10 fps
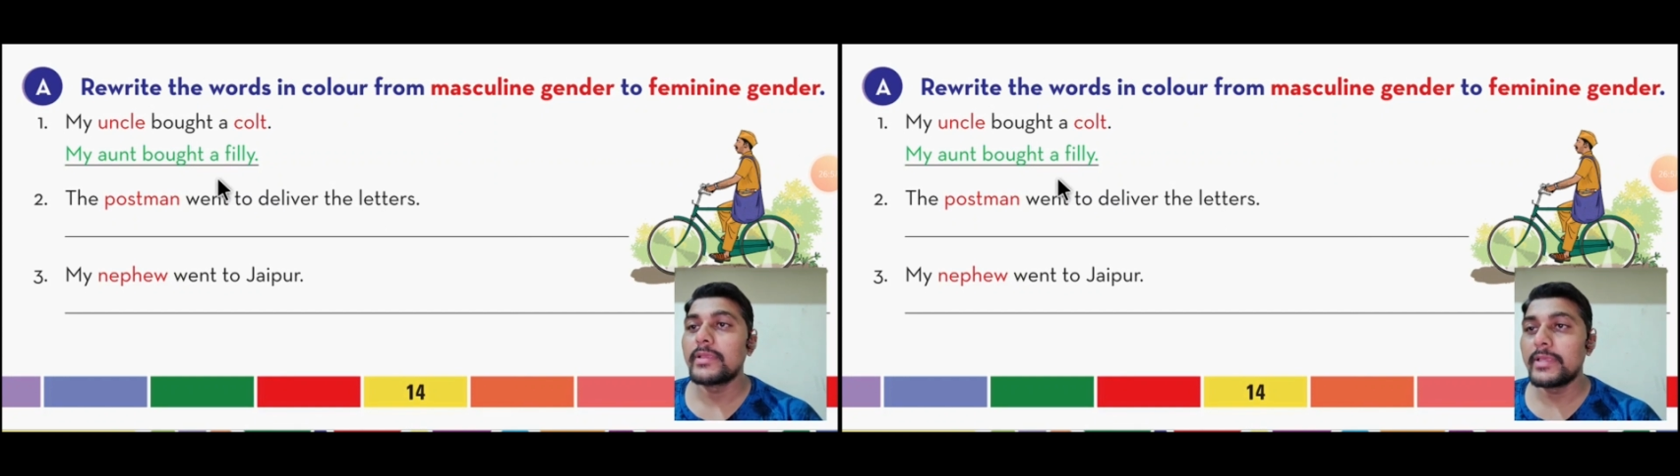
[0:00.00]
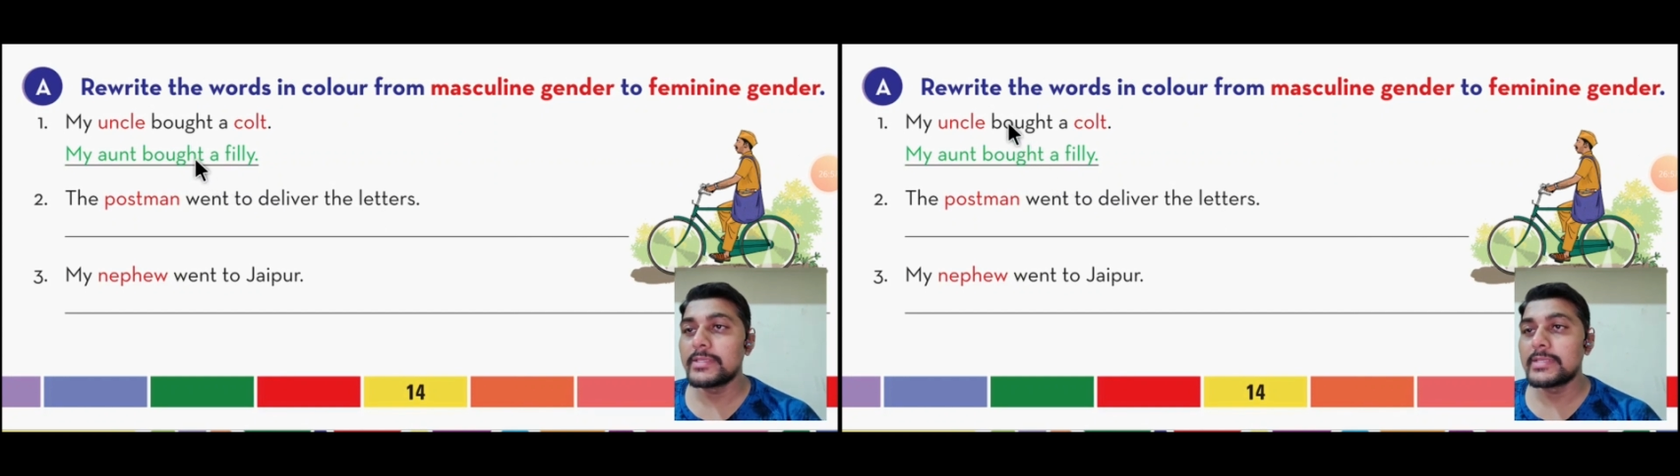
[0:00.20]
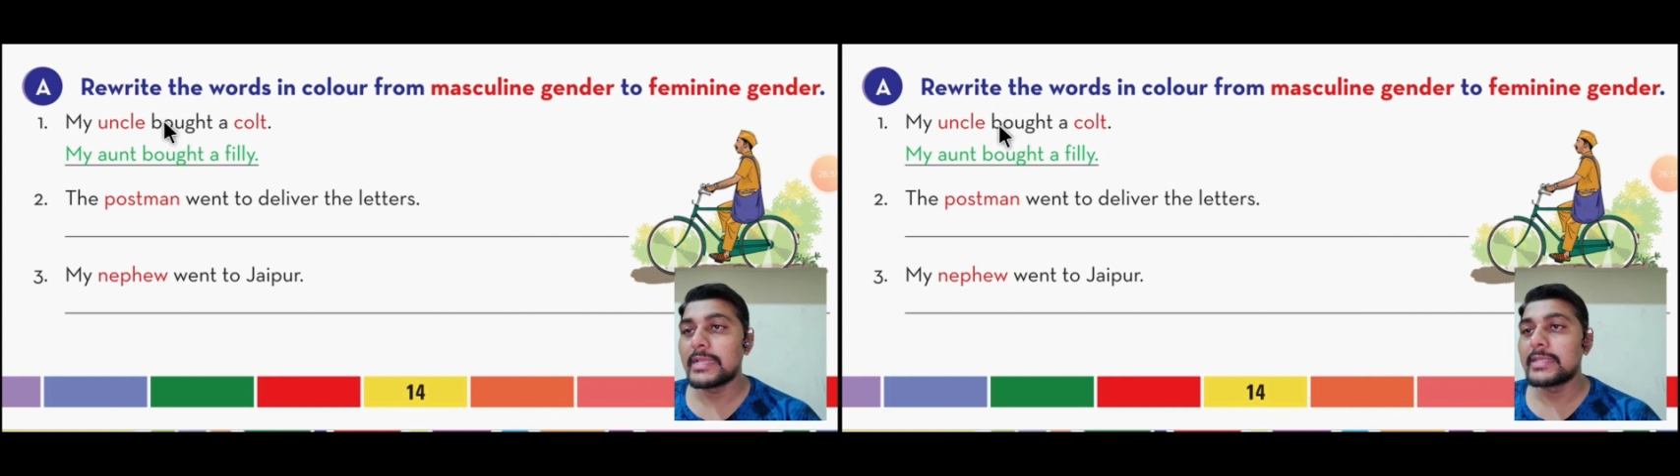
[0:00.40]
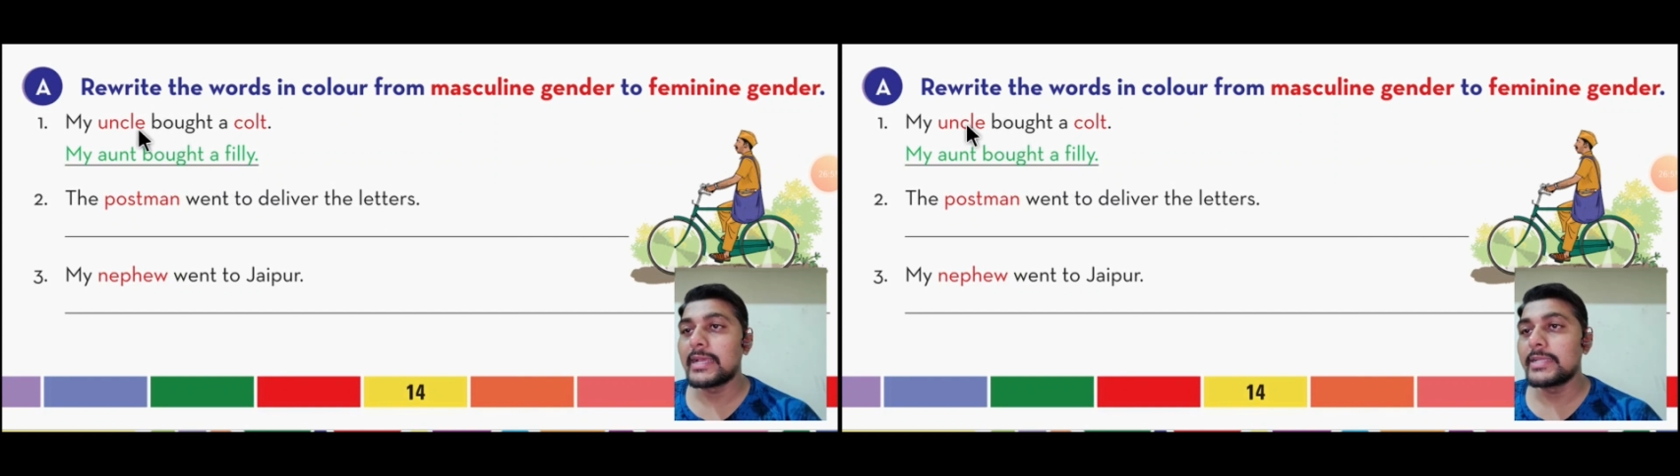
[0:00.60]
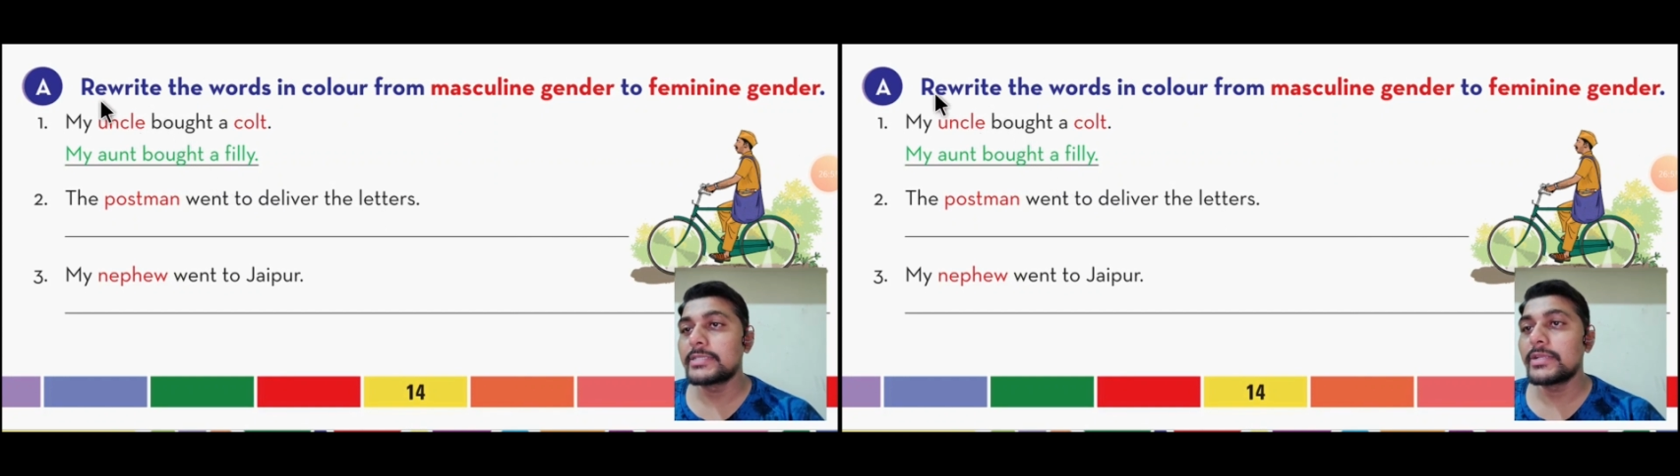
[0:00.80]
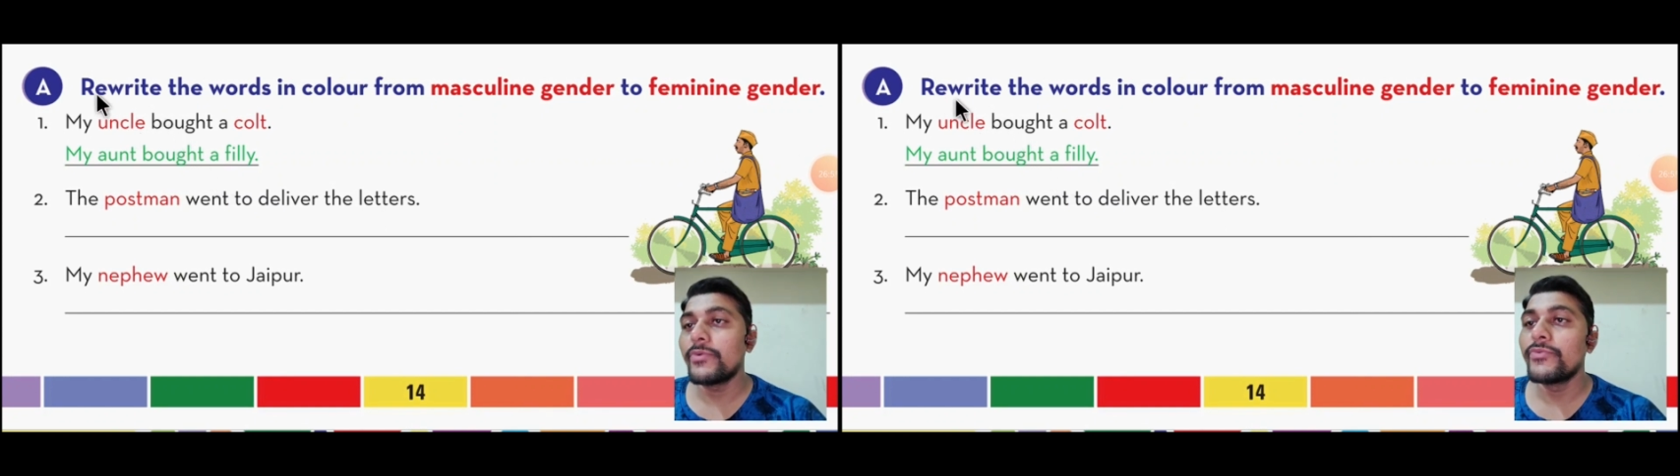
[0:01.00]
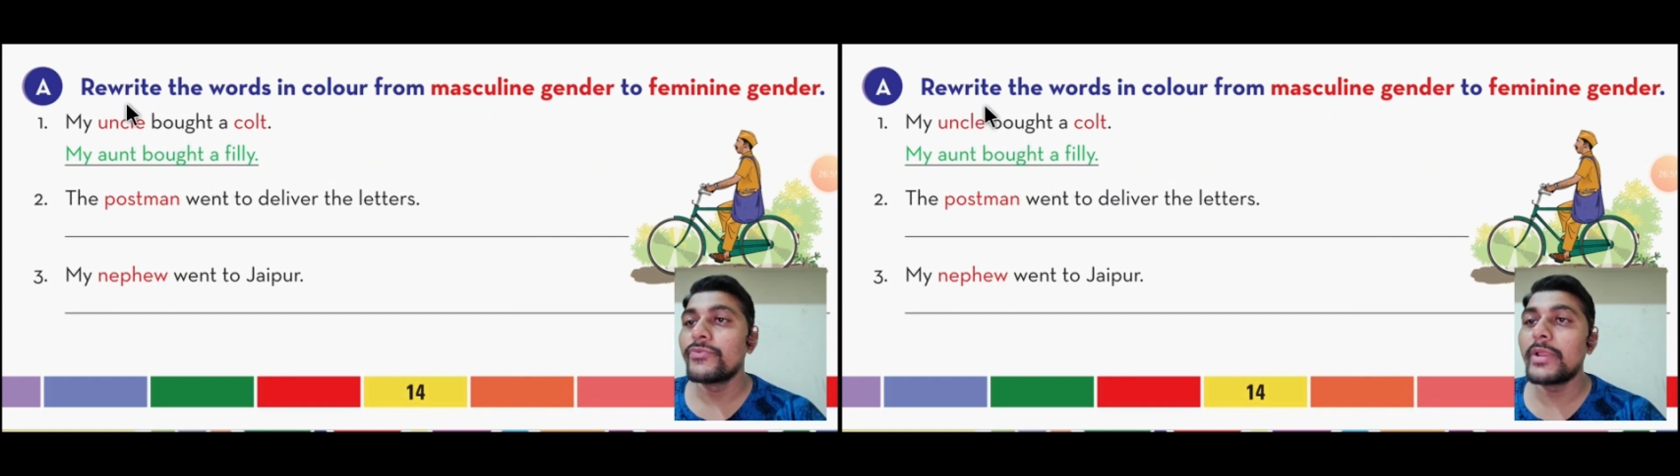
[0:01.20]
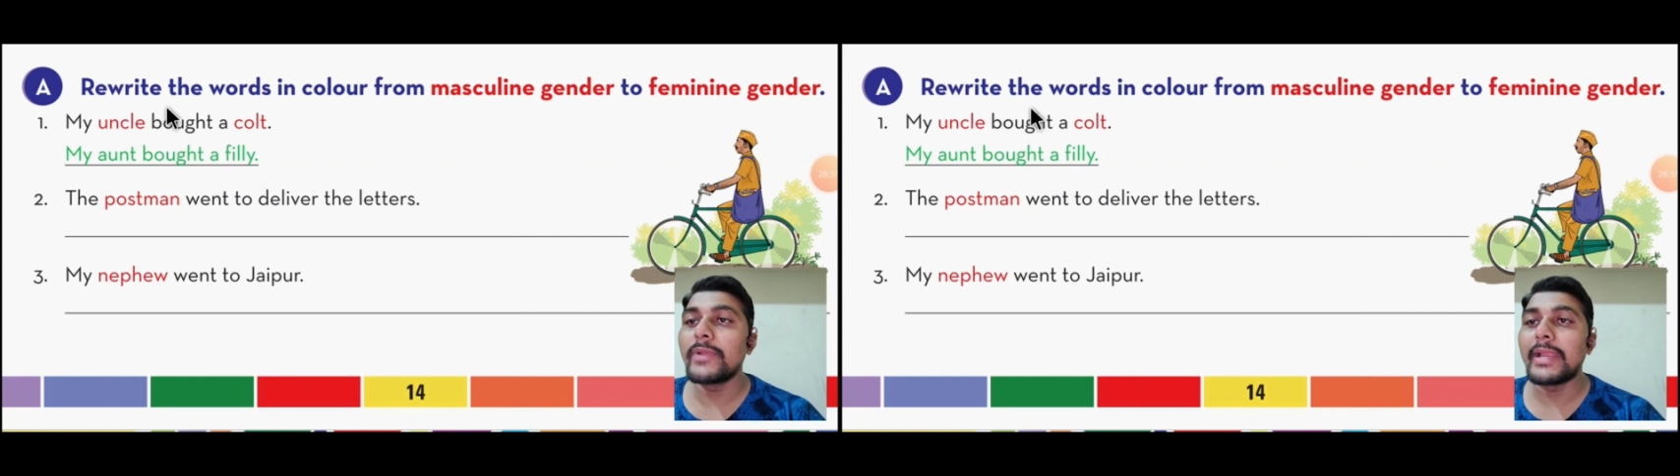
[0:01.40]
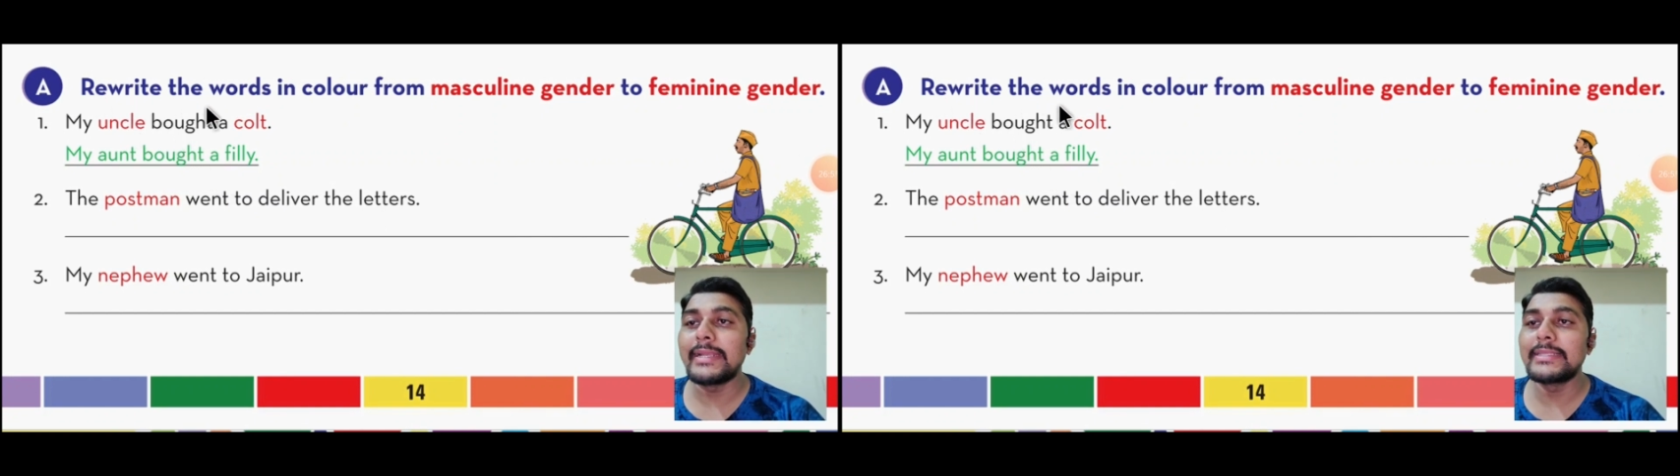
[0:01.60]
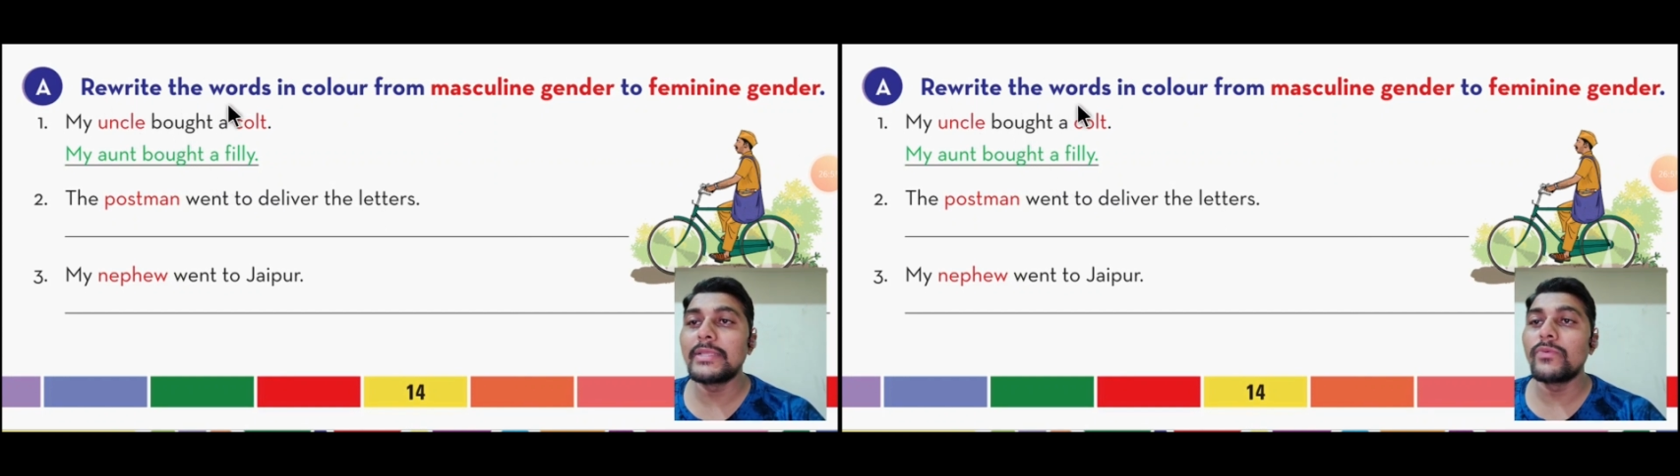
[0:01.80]
is like that:
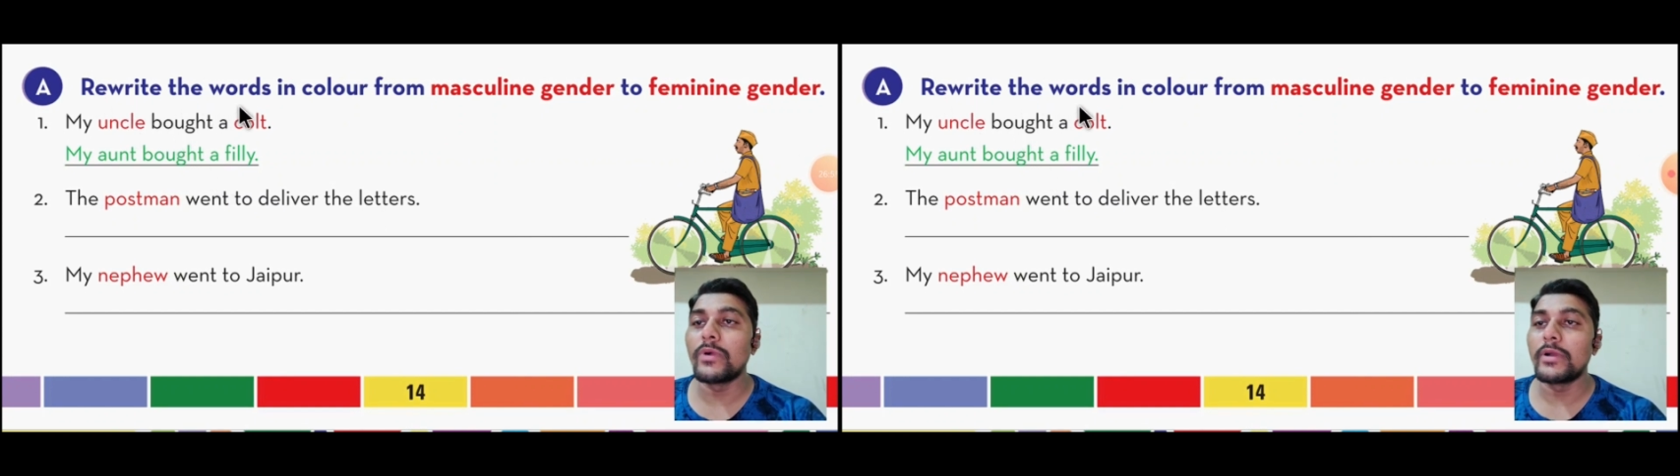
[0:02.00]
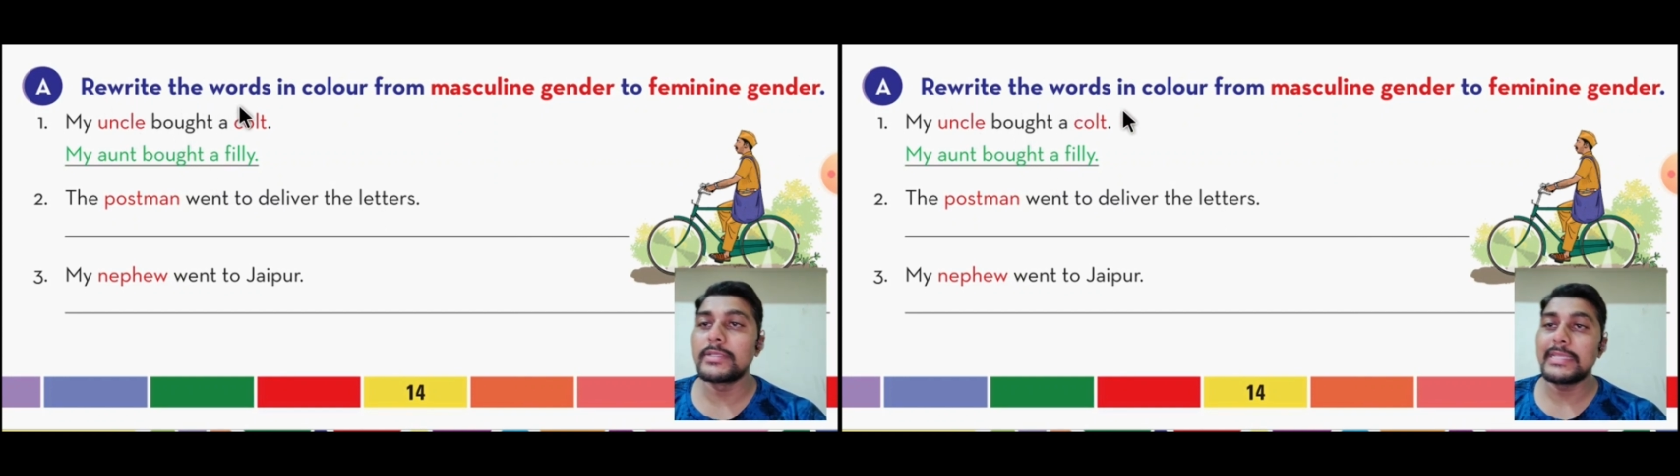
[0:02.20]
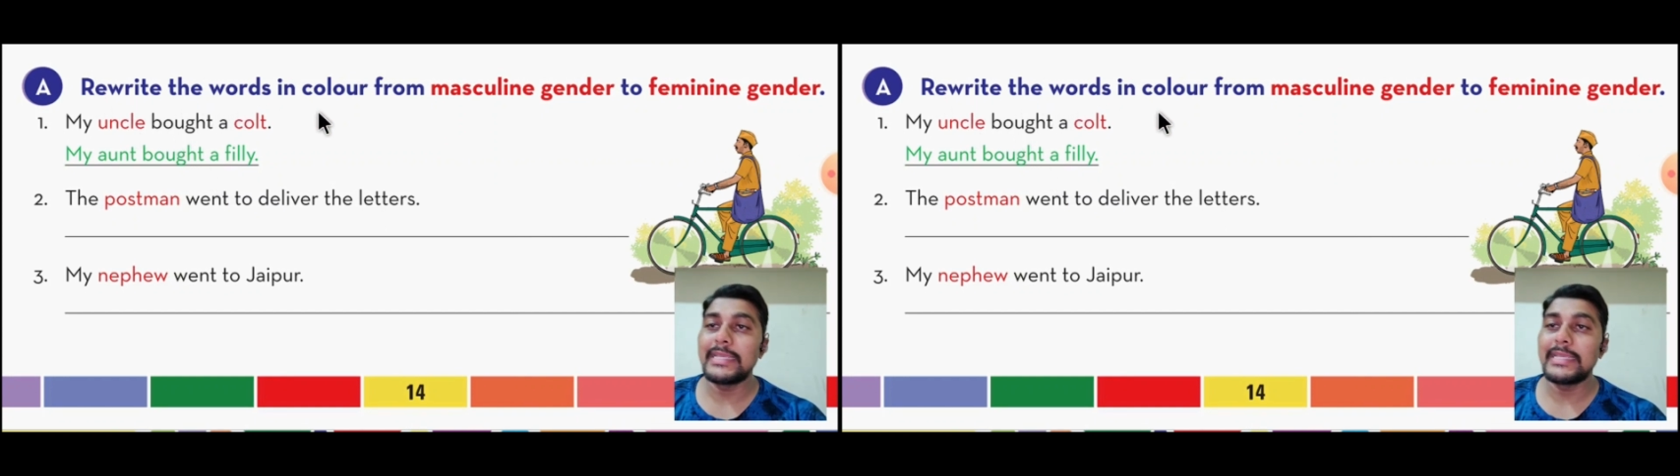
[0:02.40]
rewrite the words